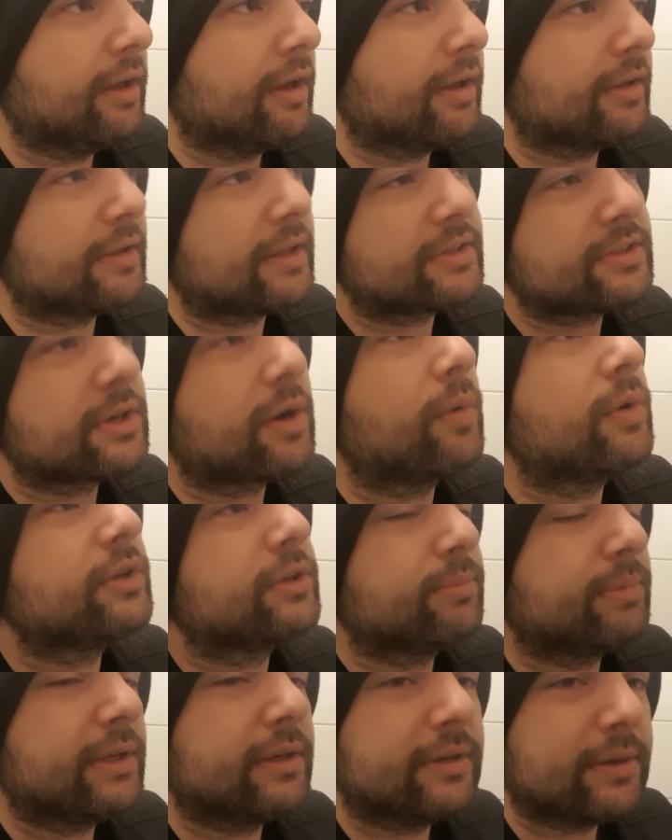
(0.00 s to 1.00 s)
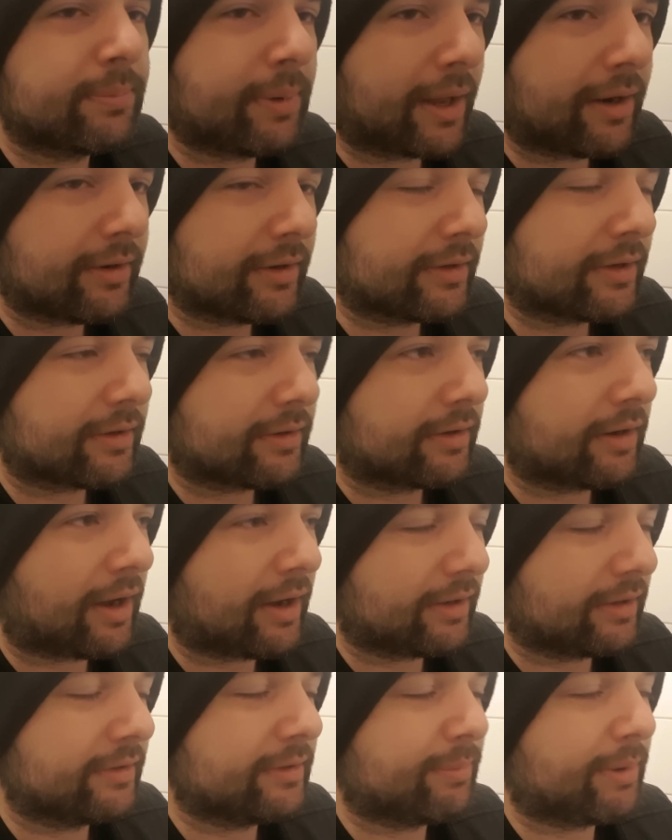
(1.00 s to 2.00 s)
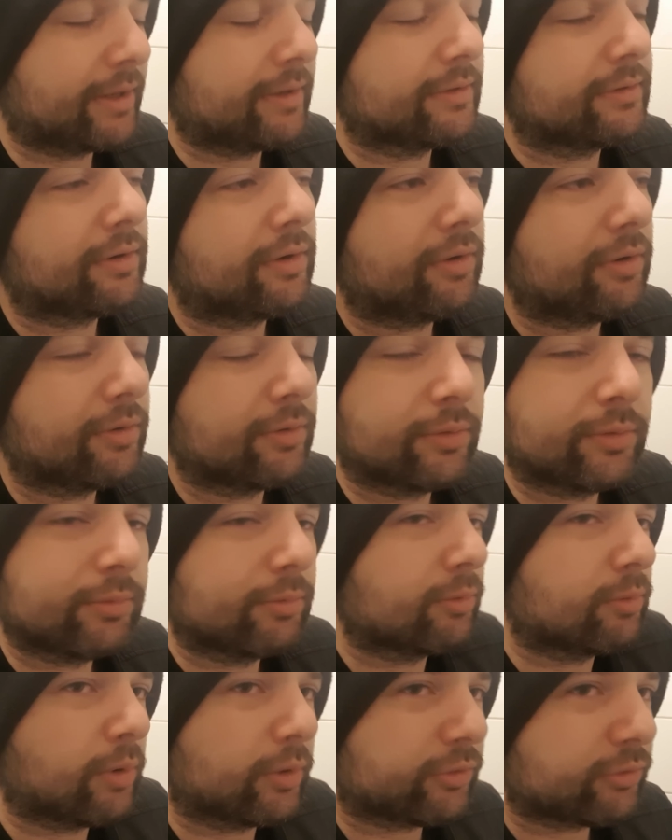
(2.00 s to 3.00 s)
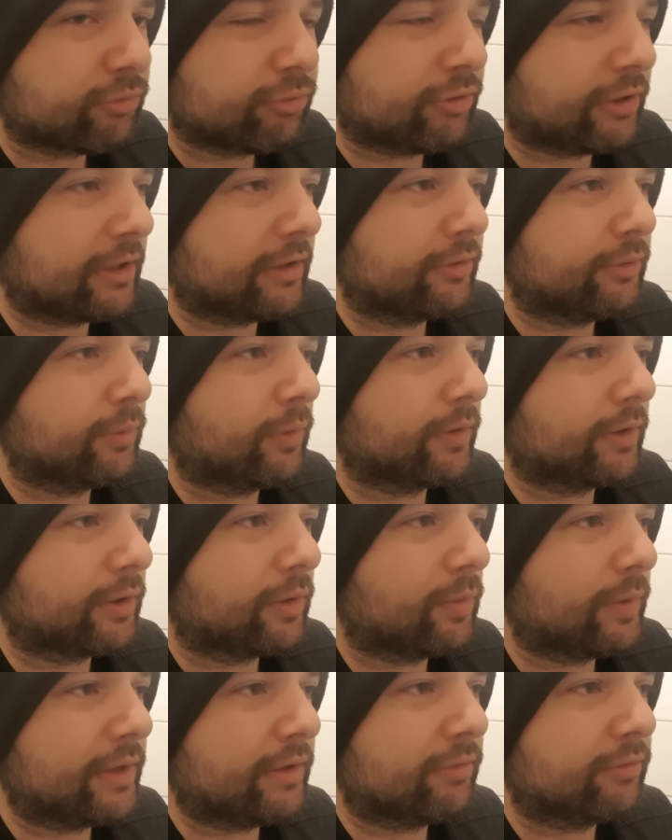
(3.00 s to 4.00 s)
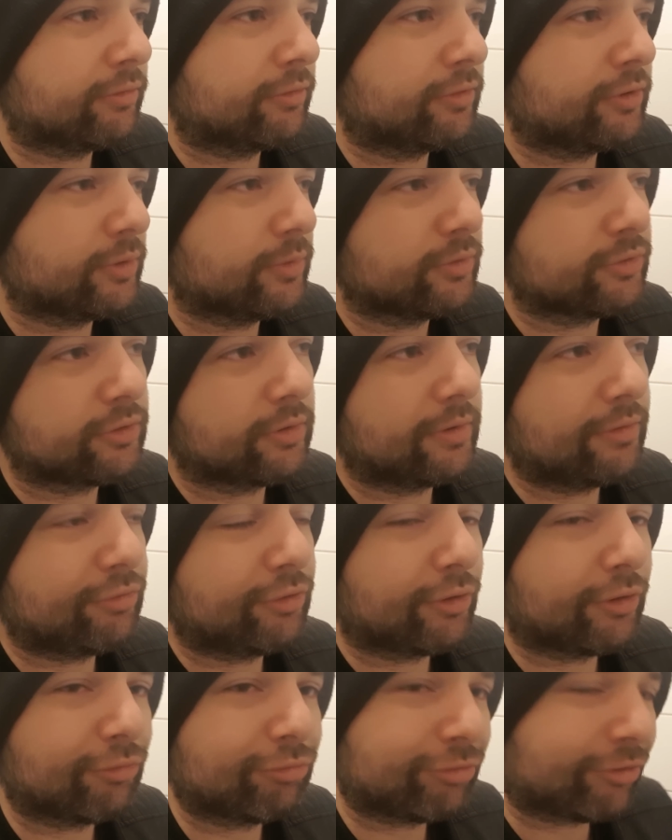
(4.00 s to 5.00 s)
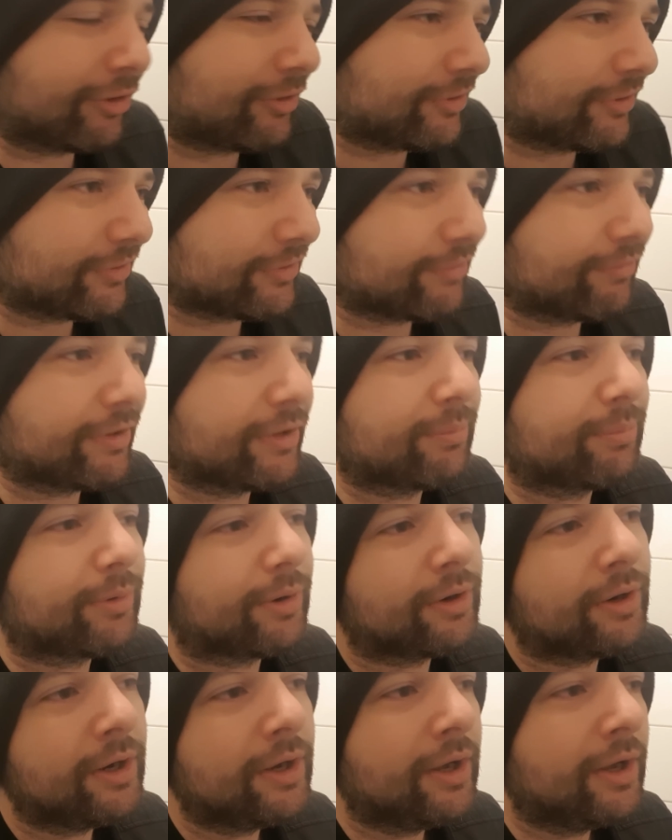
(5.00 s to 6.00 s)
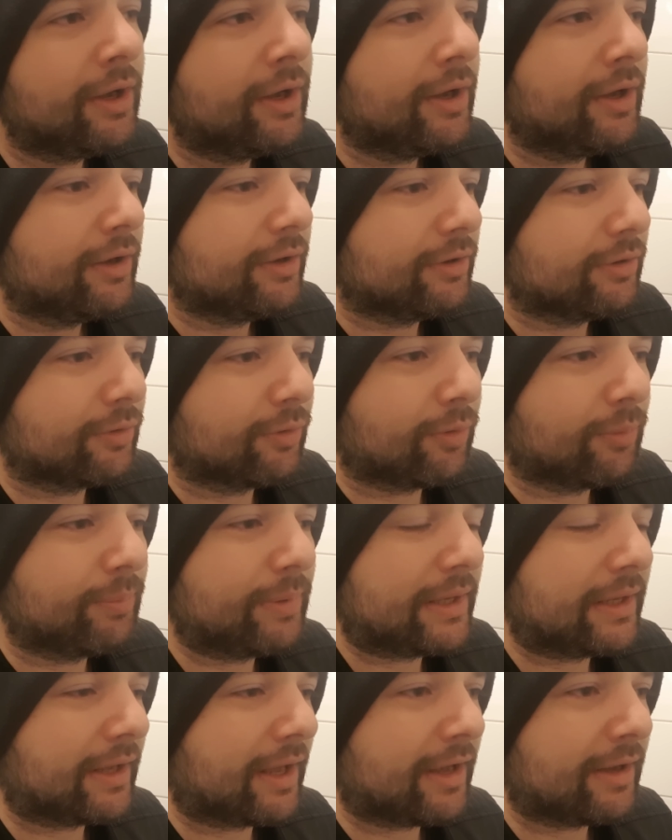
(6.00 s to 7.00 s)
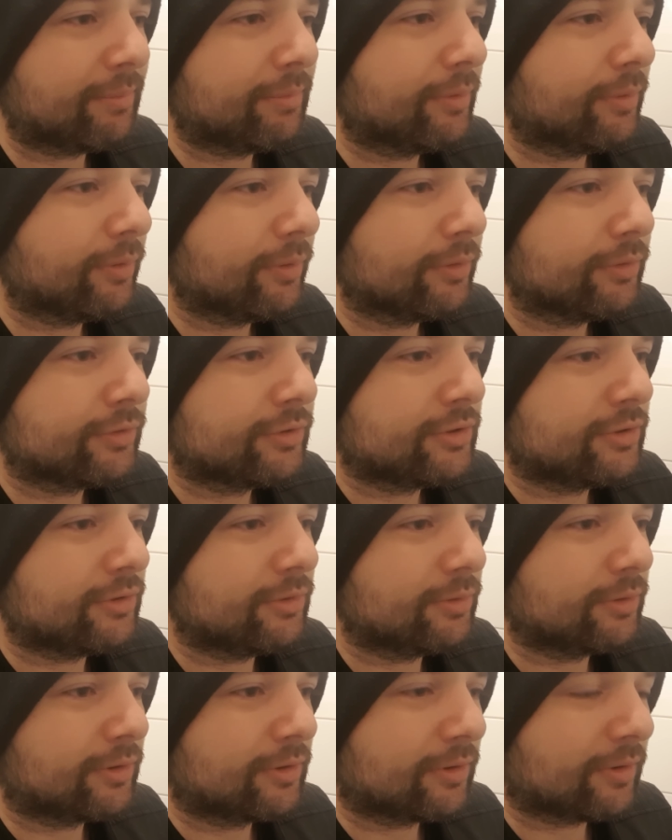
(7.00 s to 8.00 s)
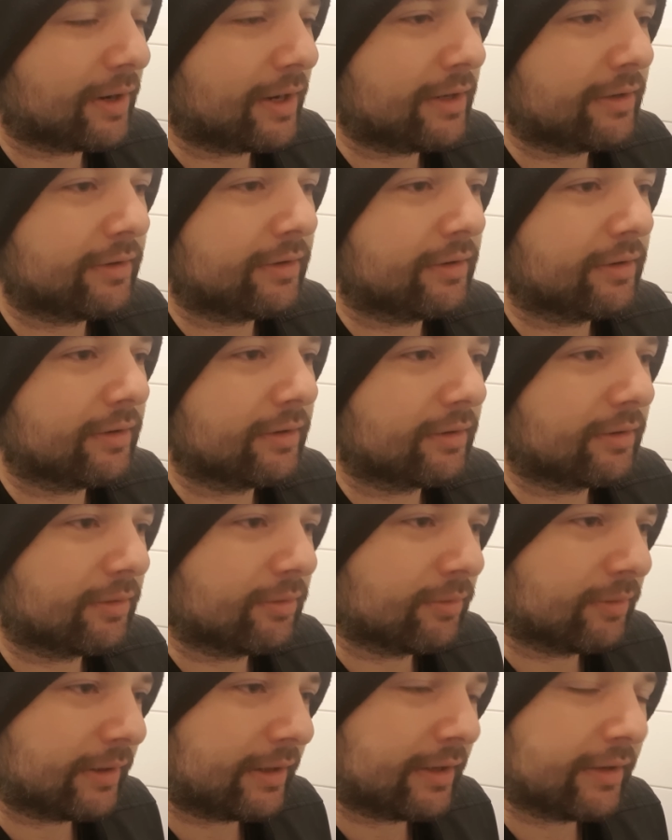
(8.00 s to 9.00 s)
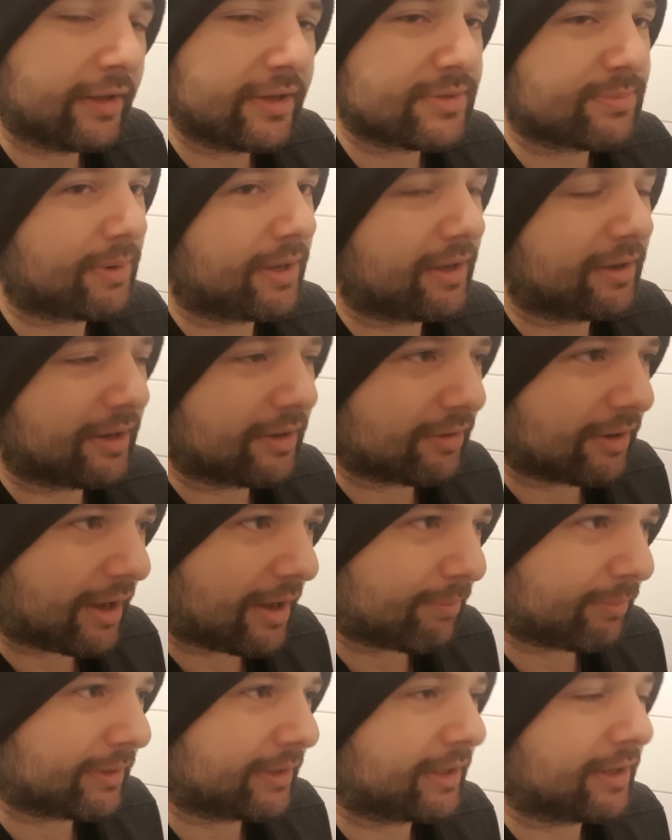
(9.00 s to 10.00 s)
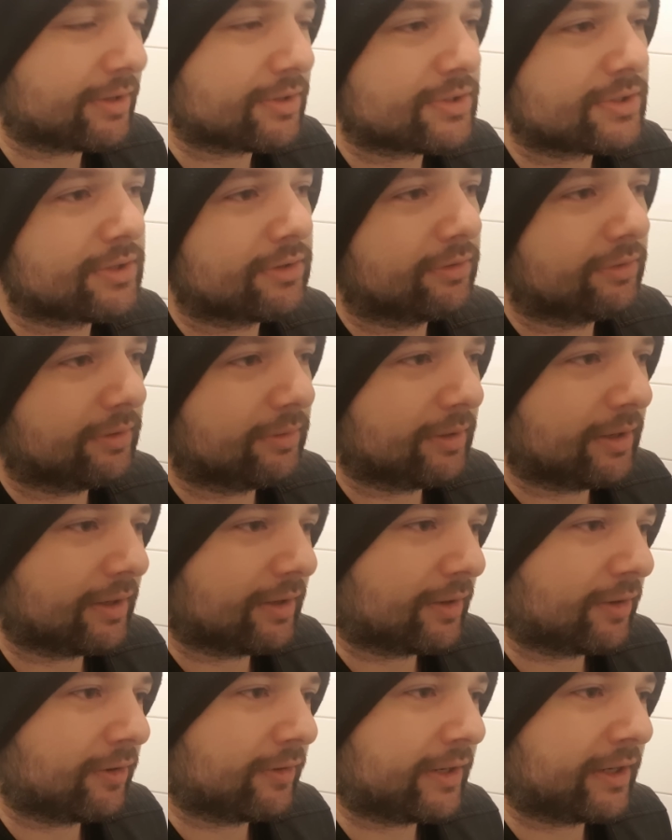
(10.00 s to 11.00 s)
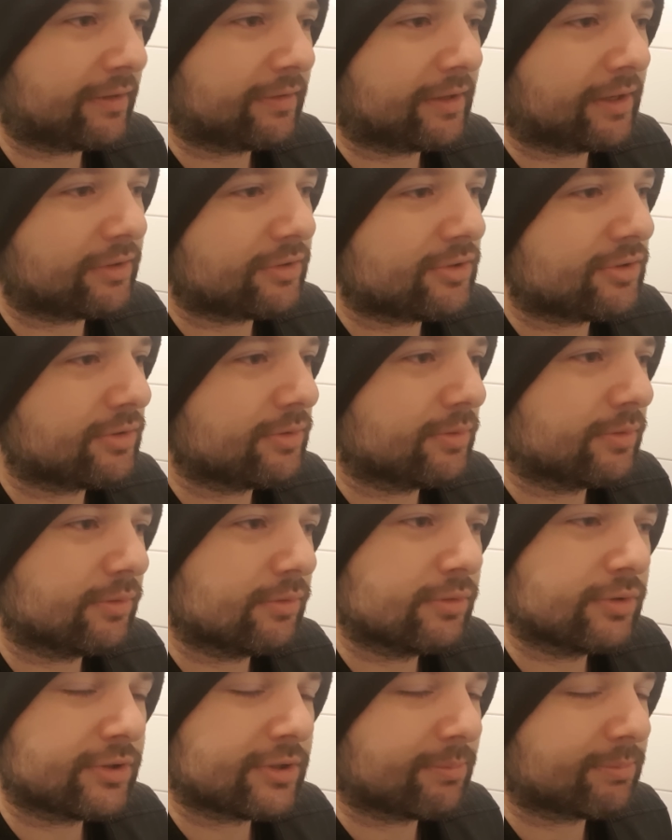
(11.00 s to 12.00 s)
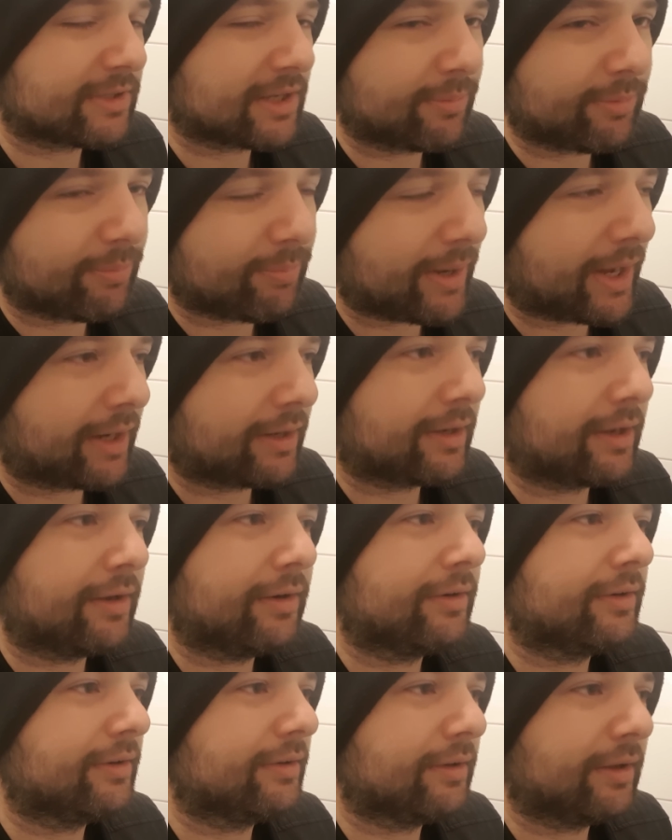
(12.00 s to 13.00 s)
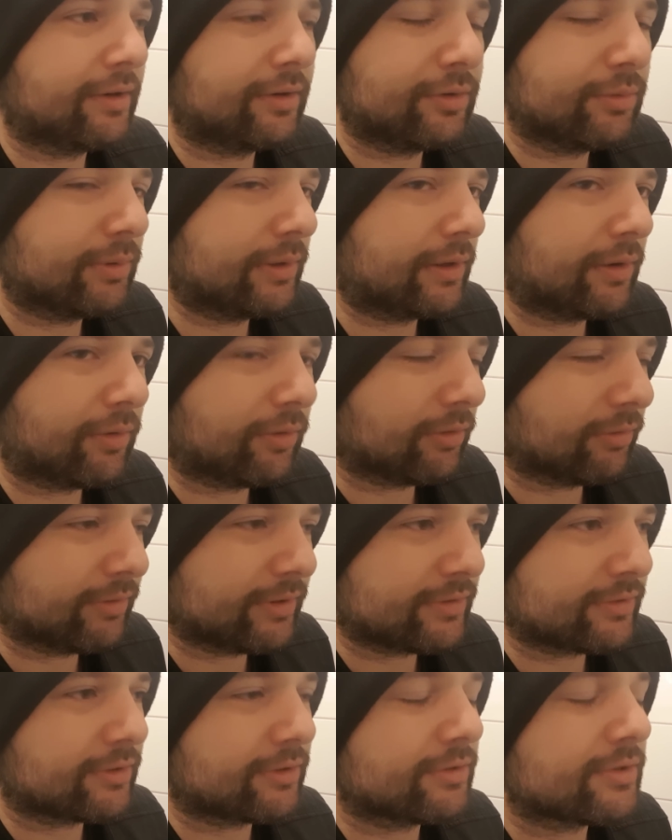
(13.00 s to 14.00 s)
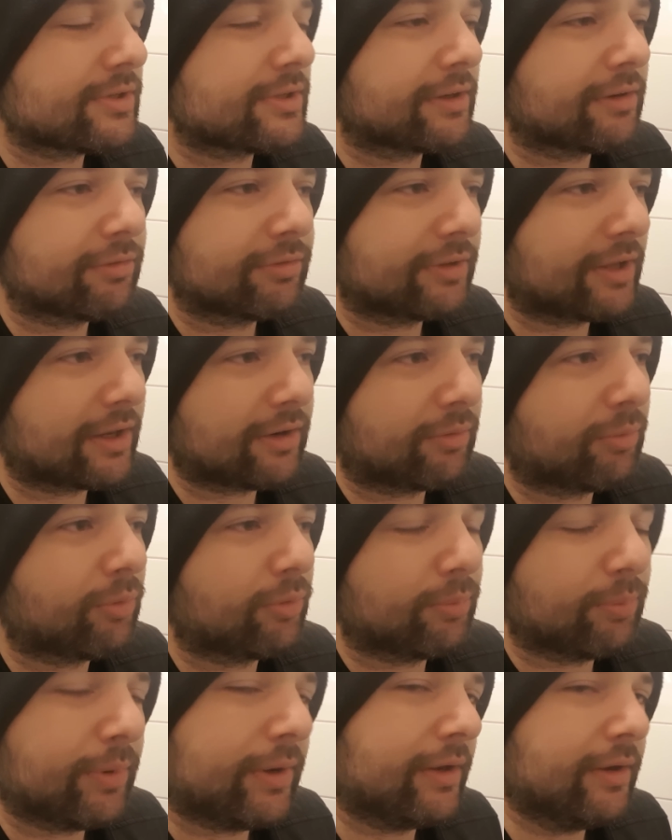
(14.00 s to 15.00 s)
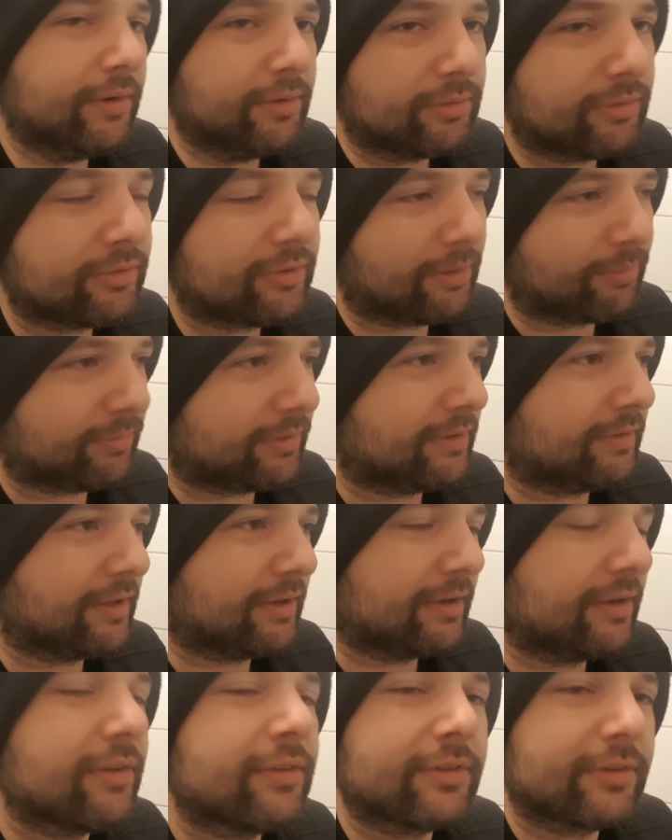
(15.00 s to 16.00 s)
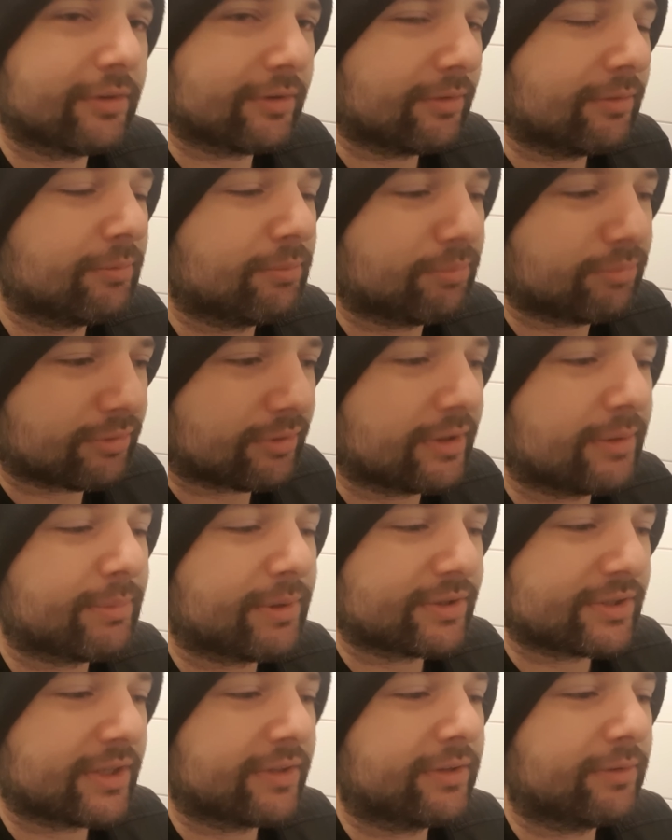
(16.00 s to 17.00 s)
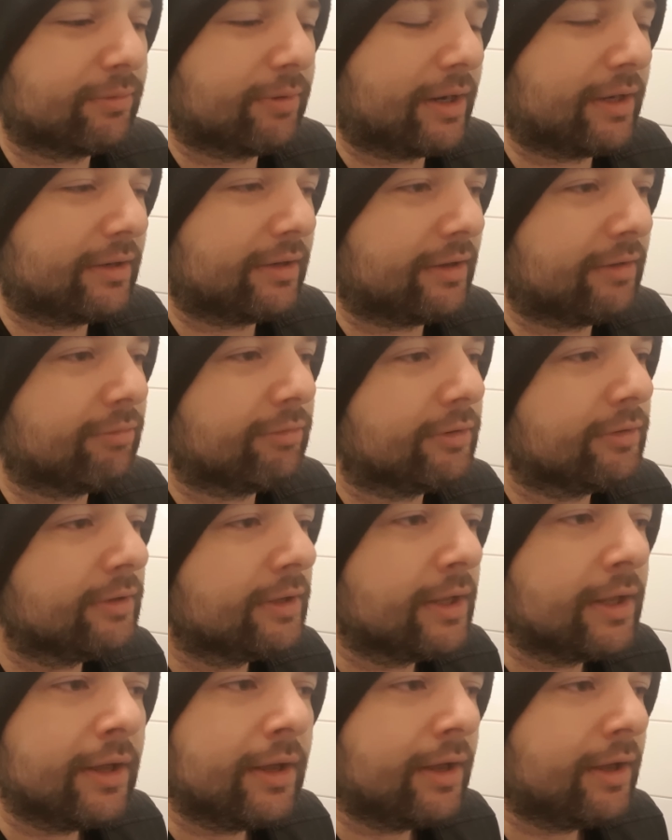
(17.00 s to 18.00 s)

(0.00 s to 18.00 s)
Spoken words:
That's going to be highly dependent on what field you want to go into. So if you're a front-end developer, you know, being able to create a real SBA application and like connect that to some type of backend and like doing all of this good stuff, that would be something that is pretty much at the right level.